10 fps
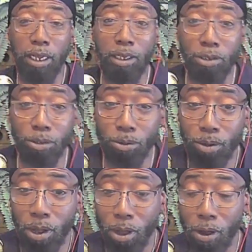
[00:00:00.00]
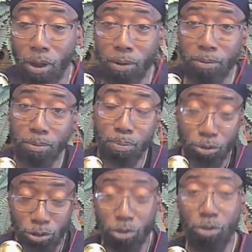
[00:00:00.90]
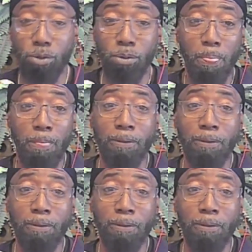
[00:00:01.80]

into or pursue,